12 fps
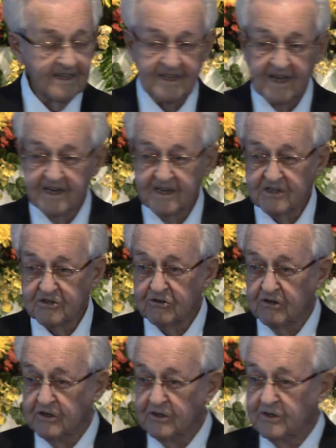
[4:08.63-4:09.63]
That is
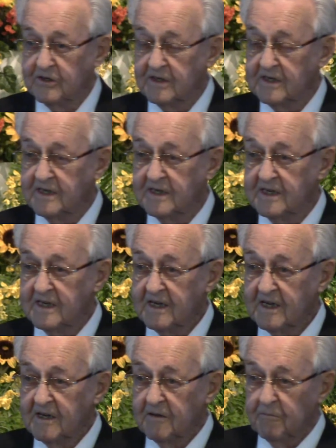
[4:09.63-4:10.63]
true.
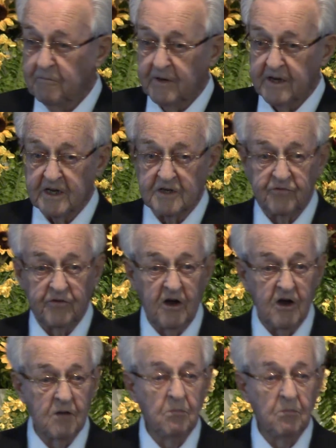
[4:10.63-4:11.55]
But it's far